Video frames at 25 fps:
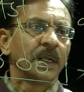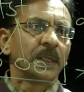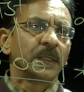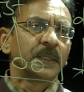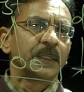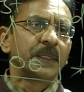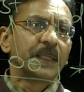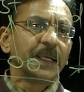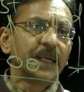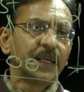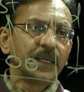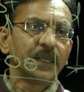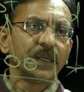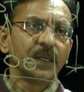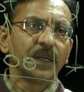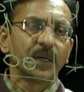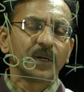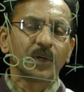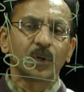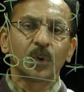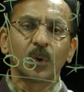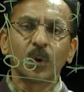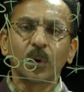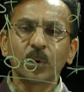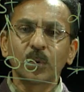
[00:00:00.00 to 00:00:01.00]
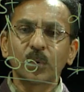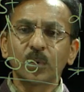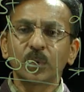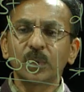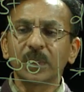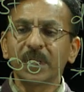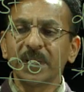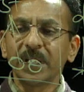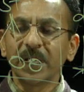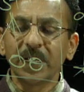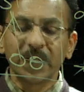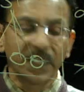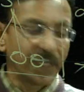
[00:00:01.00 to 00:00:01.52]
Then go to
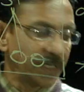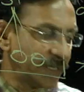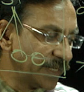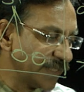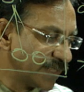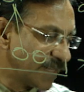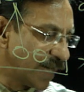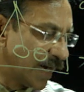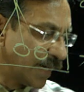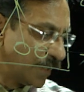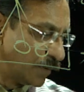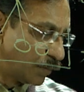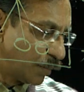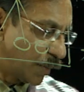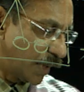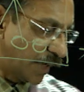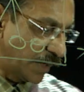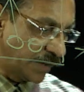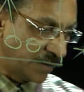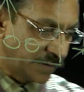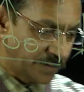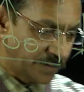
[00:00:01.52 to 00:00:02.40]
the design part.